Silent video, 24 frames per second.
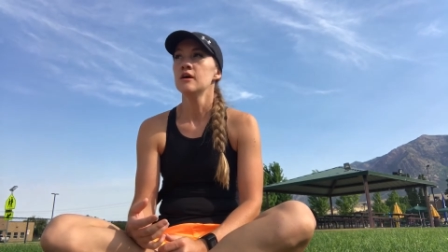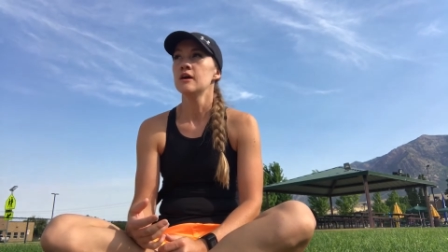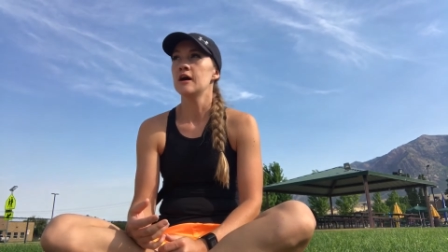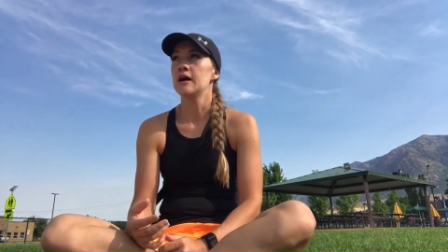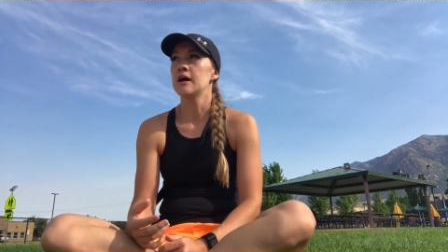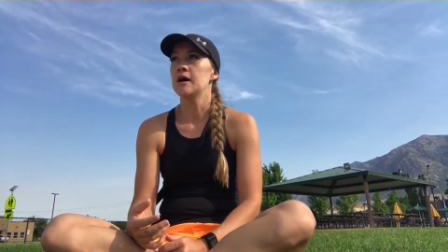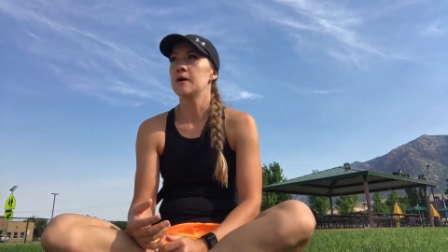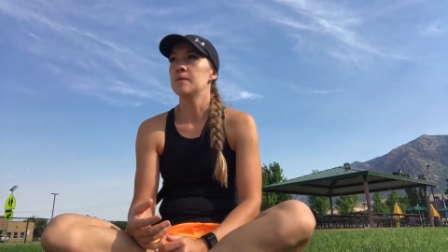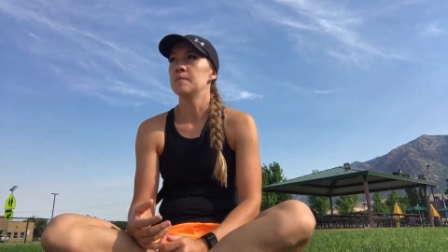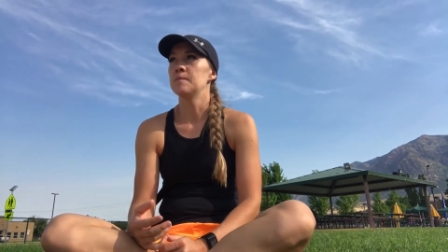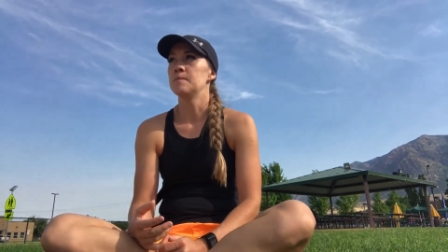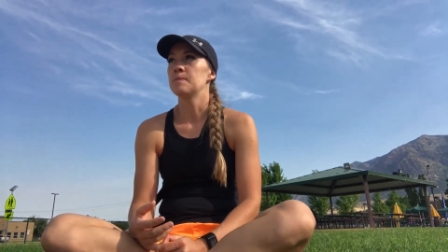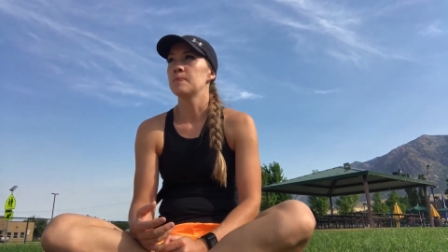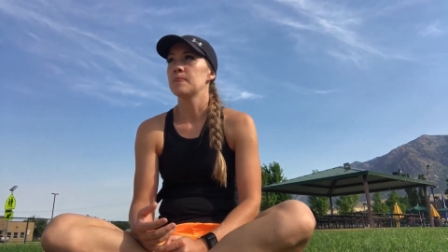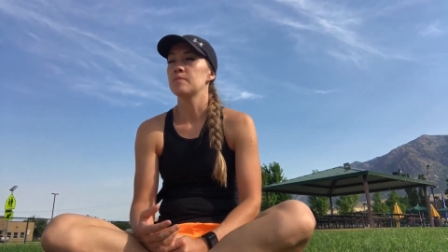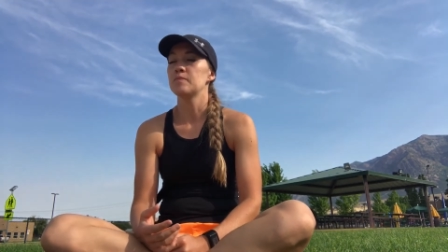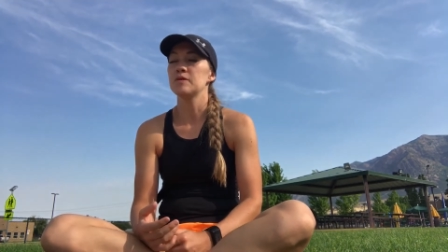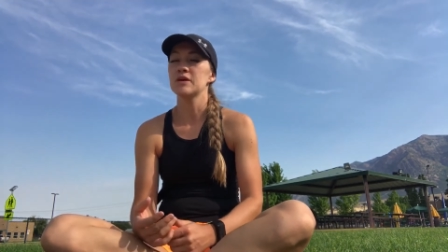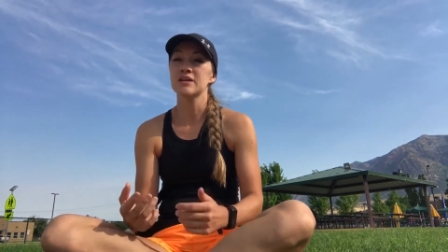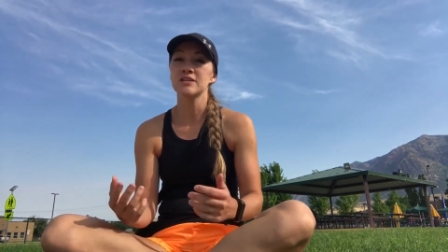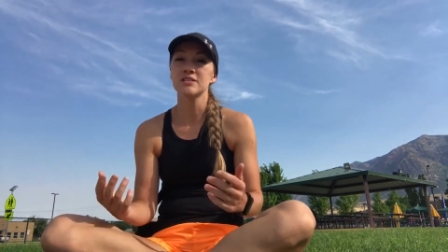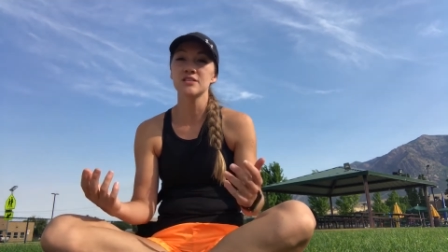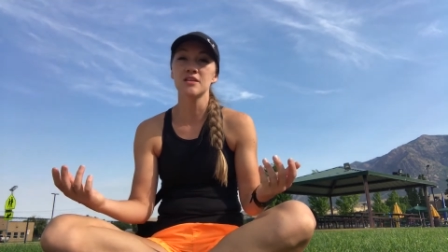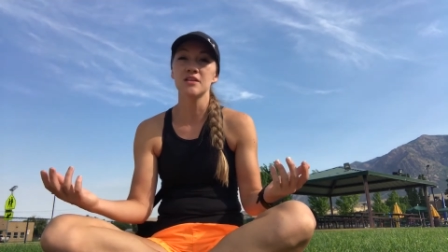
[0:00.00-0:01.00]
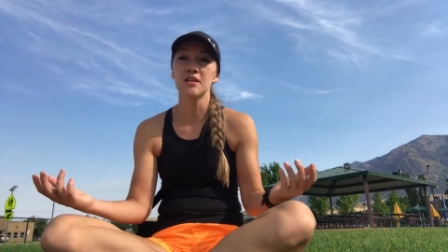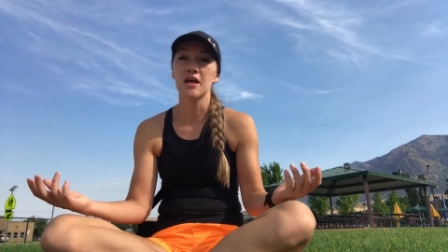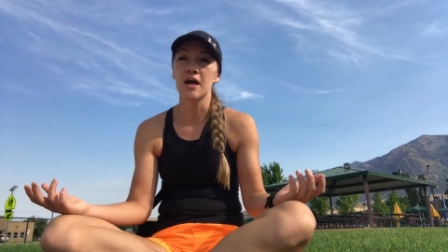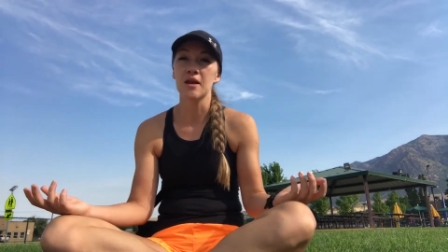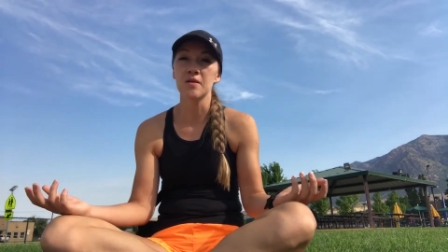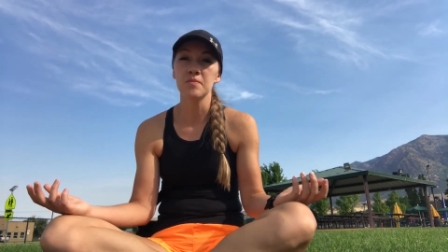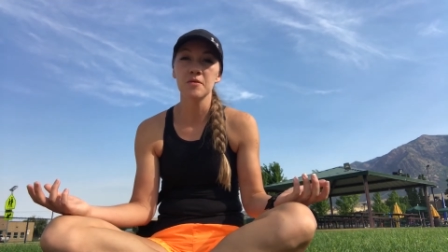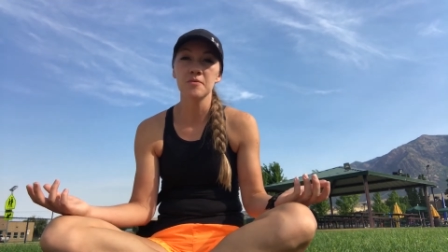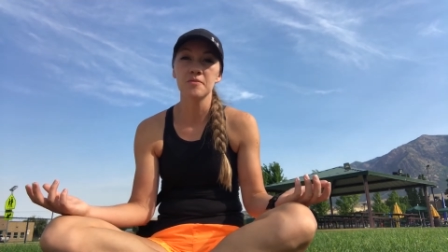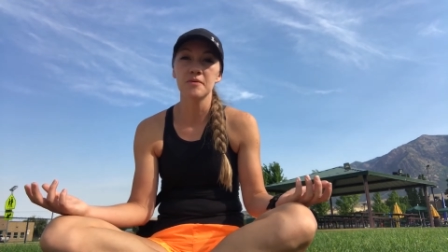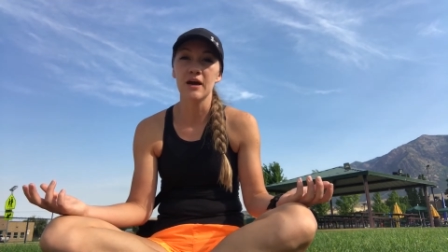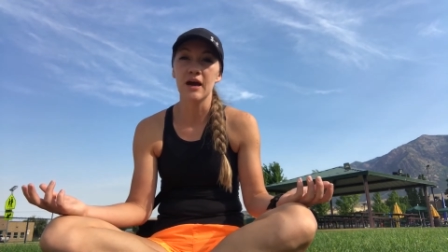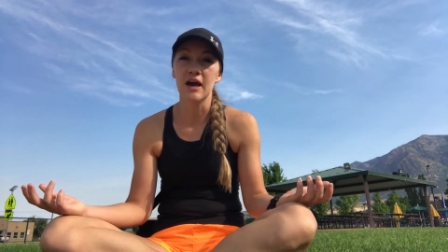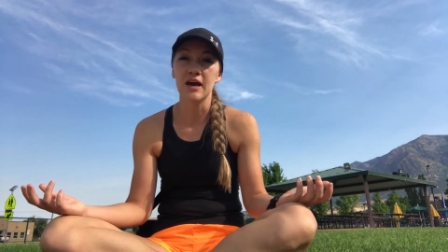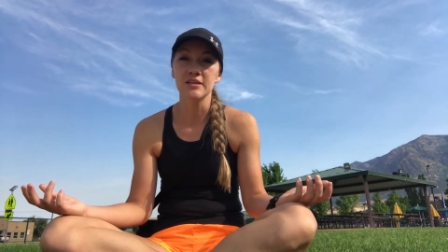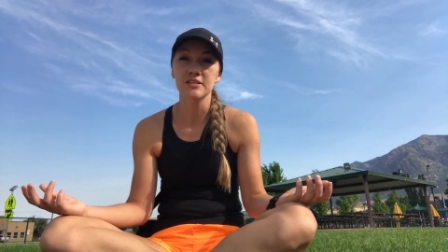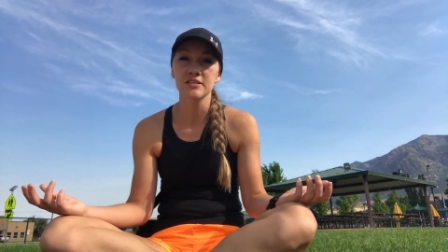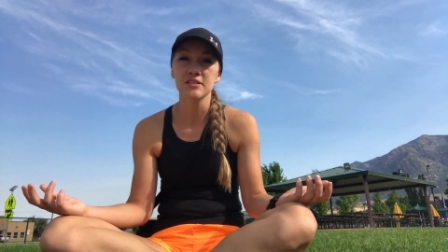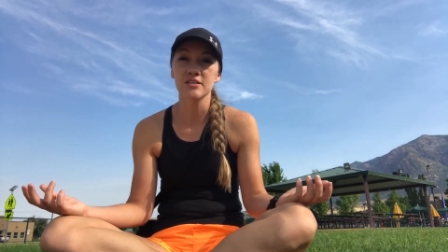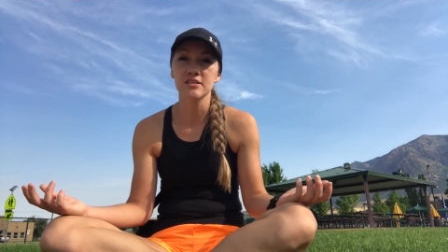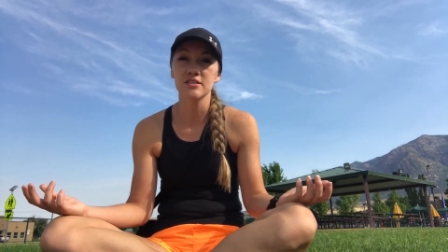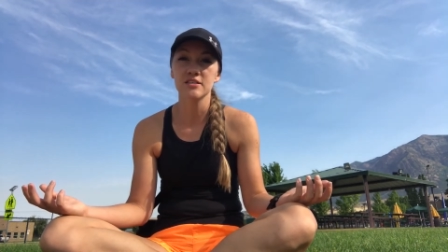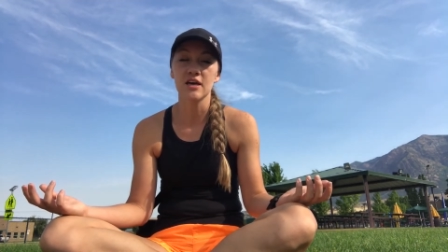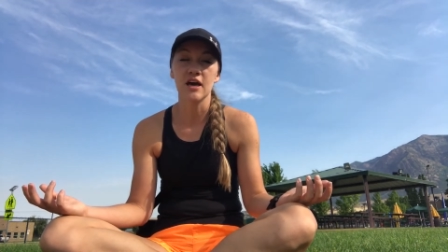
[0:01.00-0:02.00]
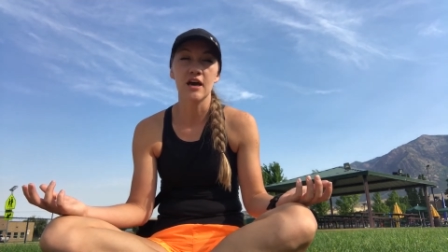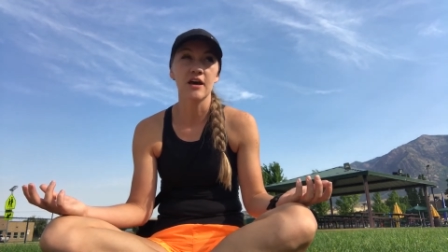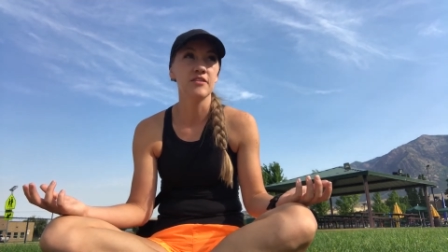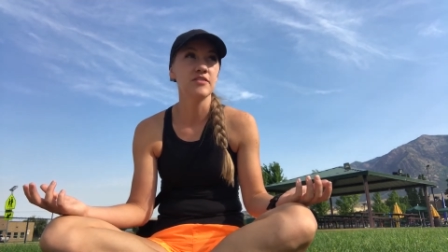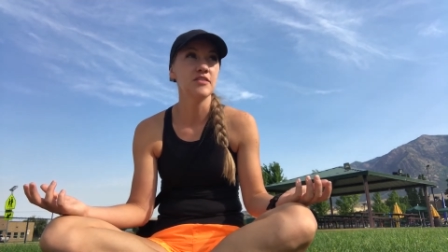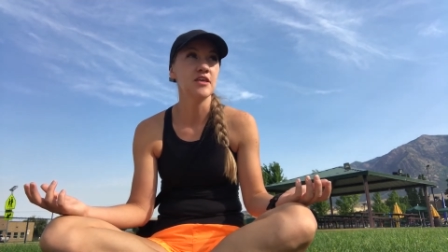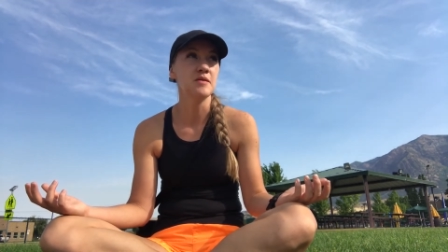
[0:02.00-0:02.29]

Um, because a lot of people ask us that.